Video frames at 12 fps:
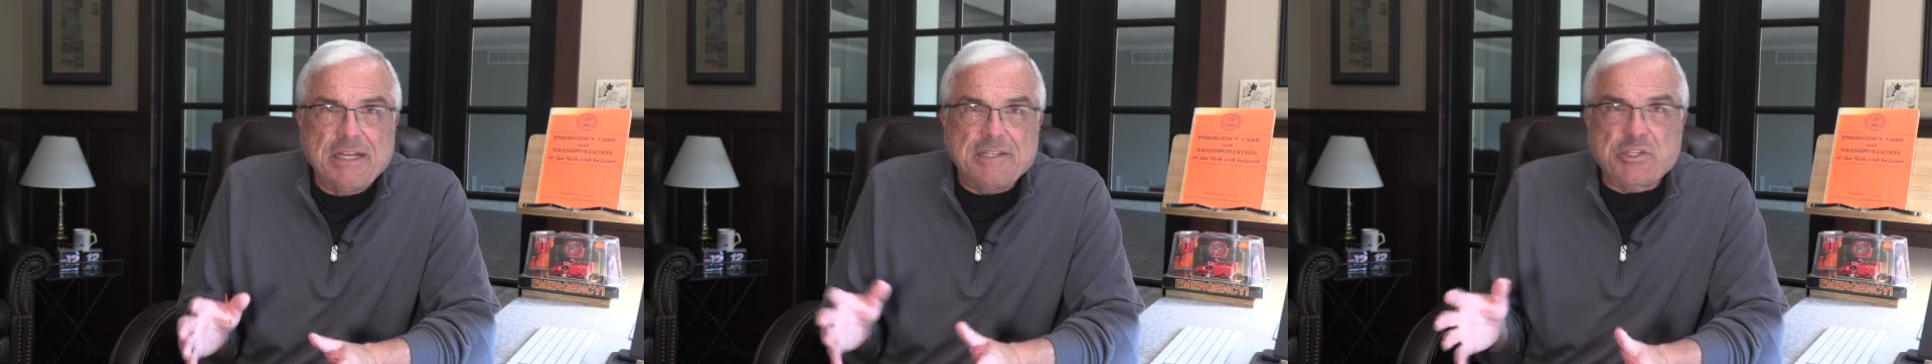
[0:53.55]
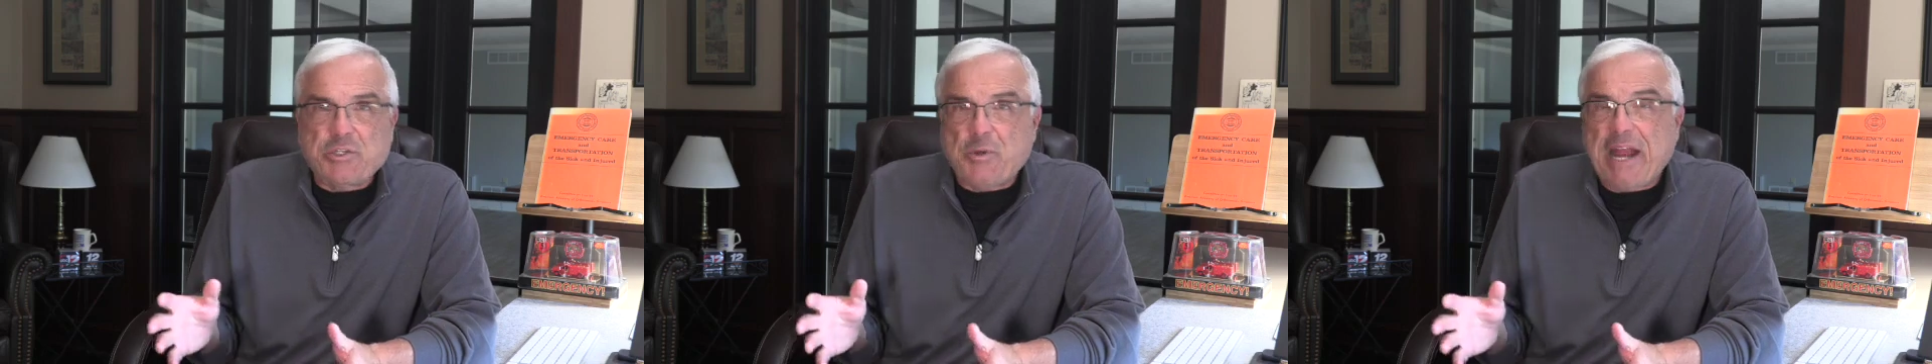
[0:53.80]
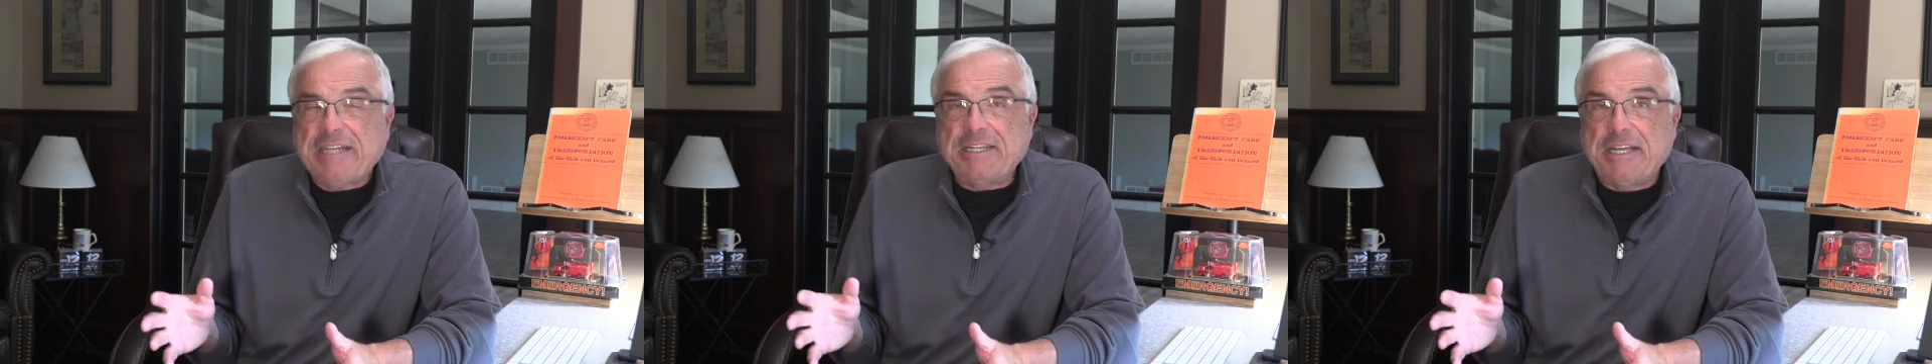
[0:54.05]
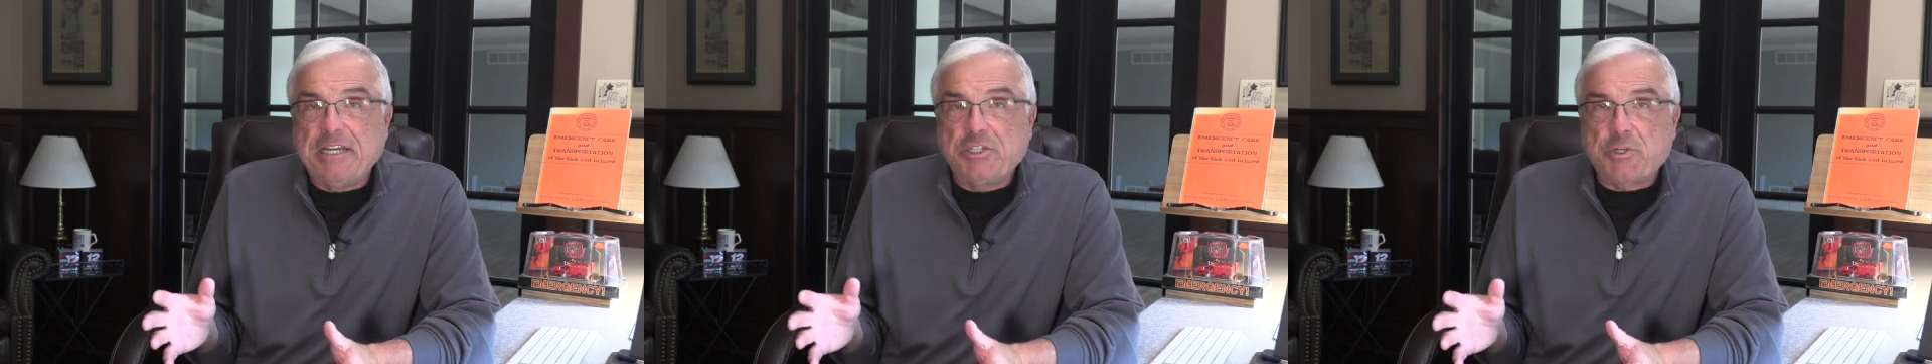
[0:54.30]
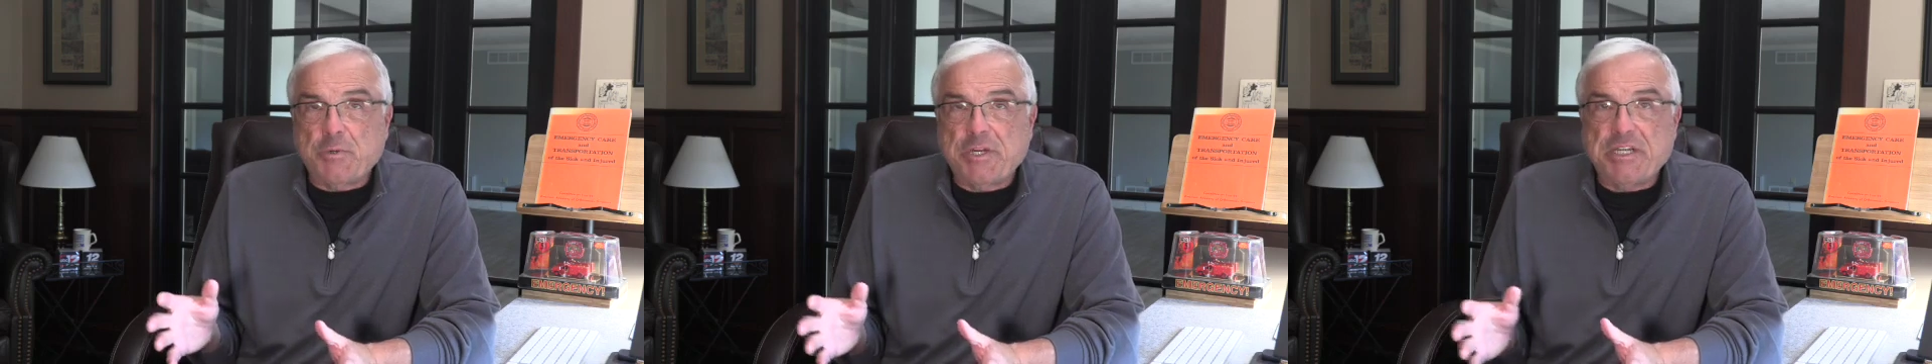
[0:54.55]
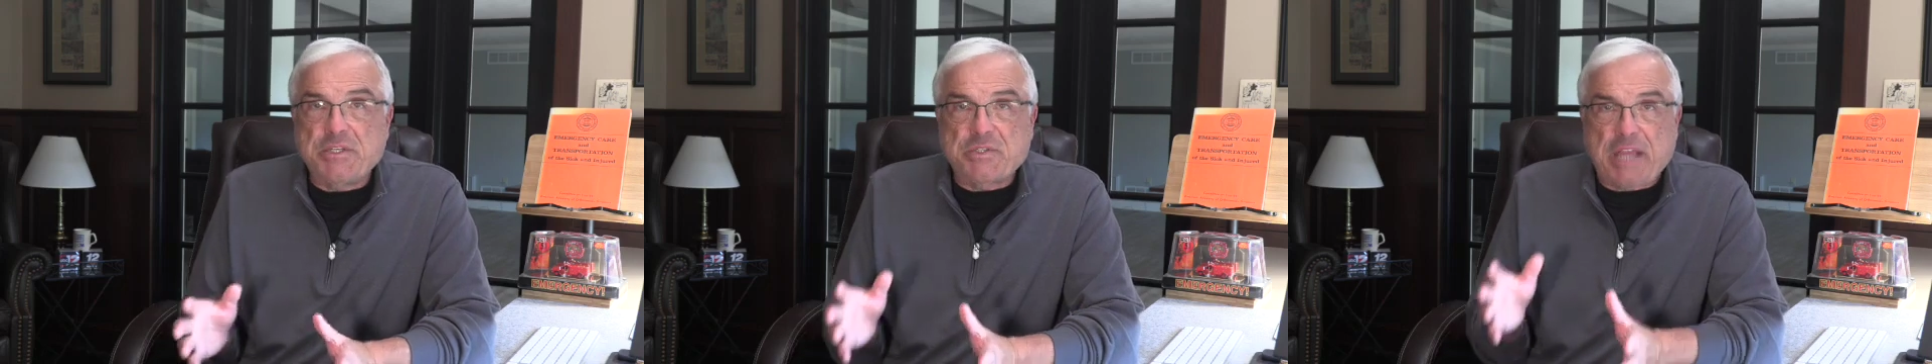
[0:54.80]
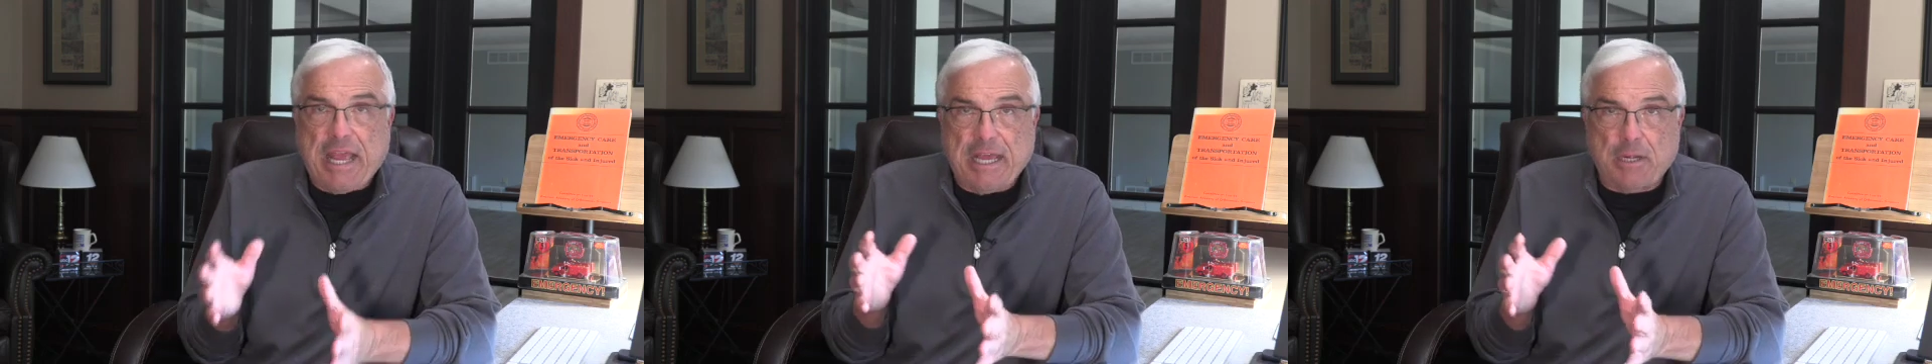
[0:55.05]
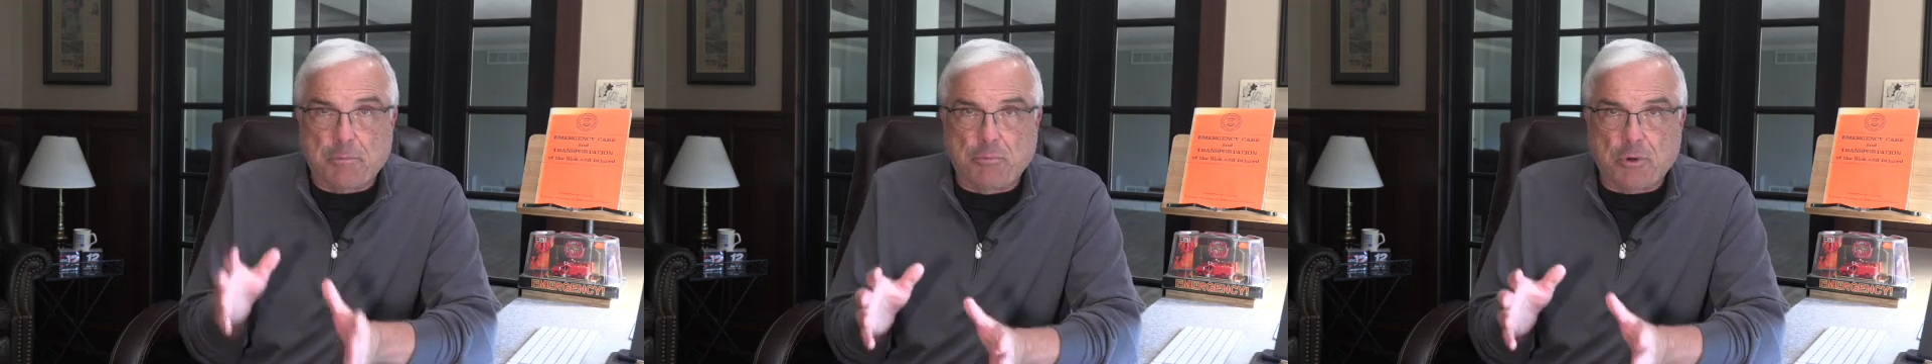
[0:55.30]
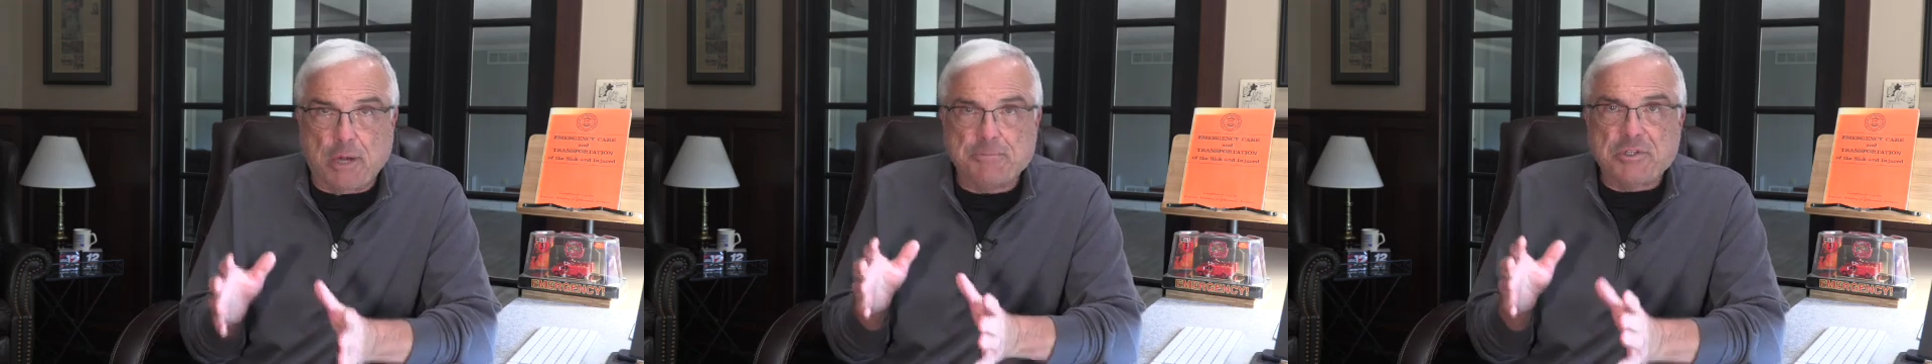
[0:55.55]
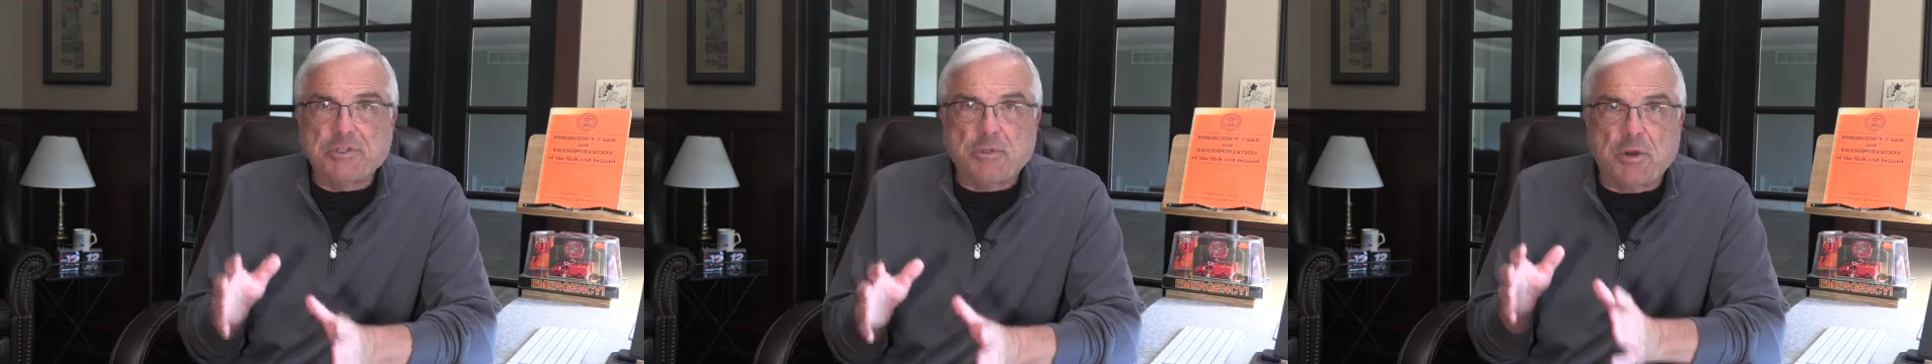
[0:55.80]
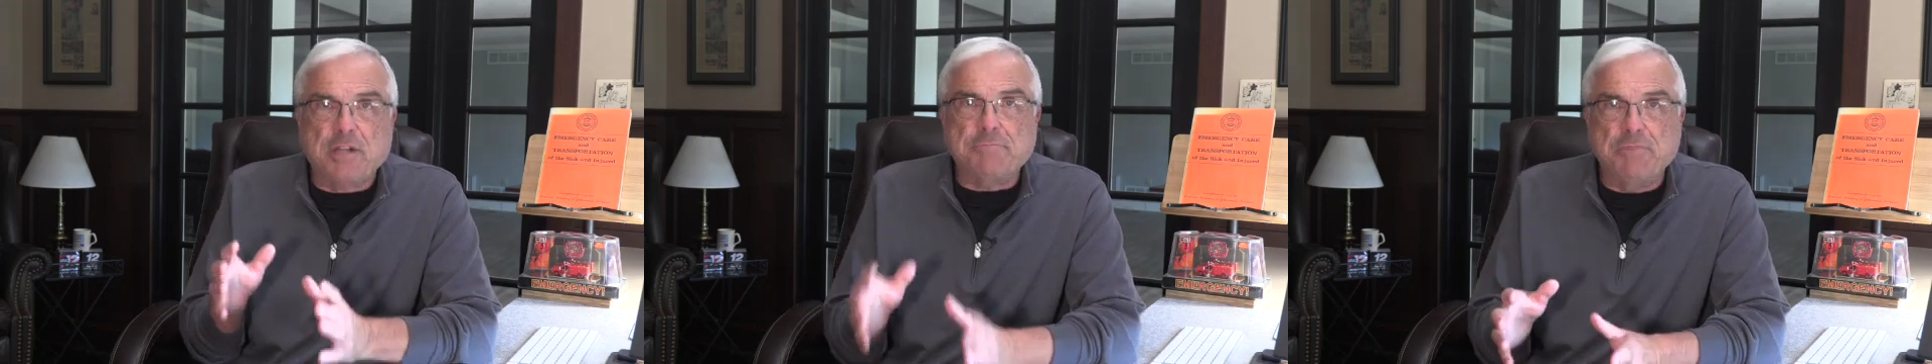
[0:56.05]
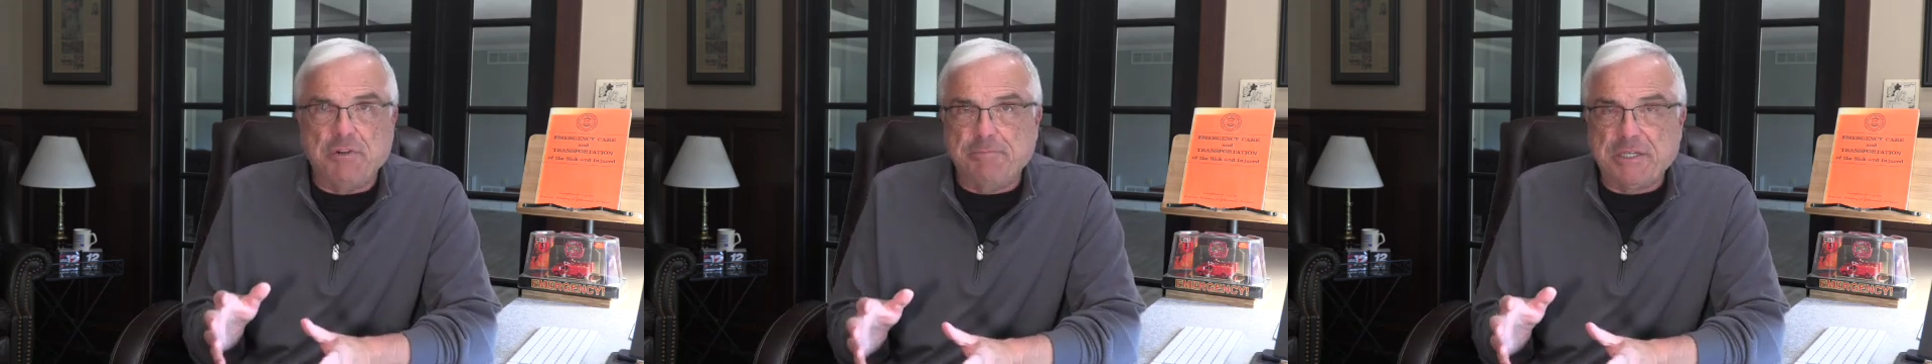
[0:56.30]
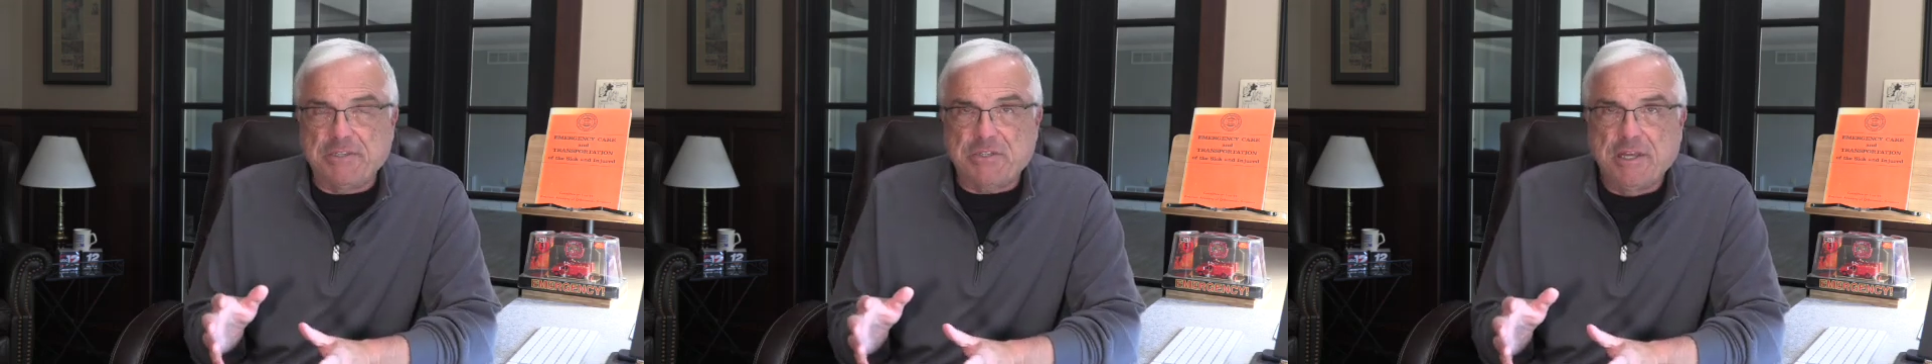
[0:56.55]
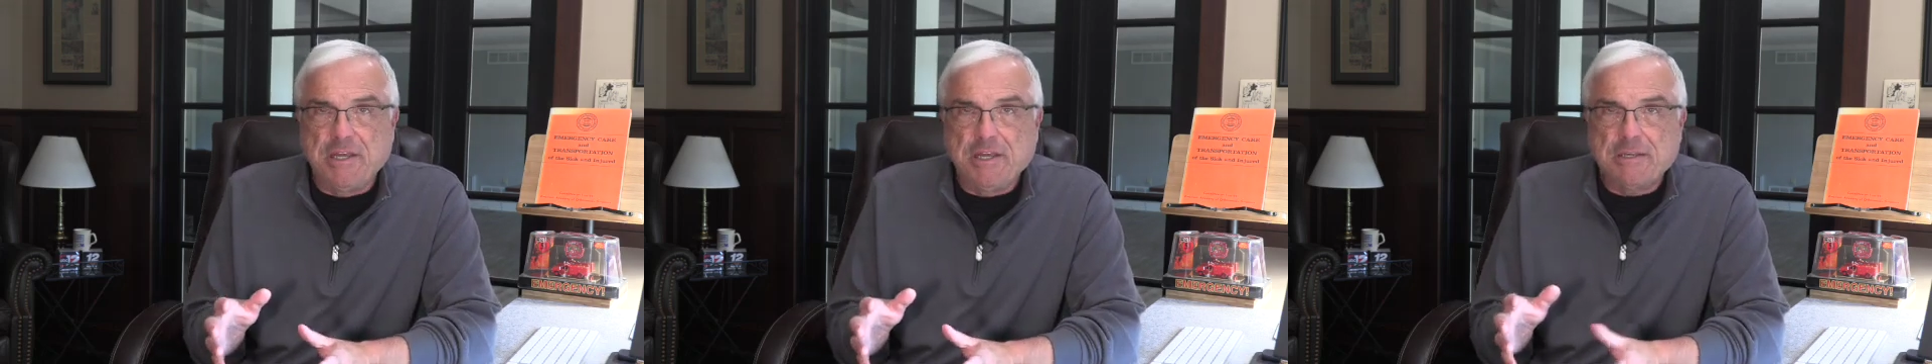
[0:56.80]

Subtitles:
distracting injuries, and abrupt truck movements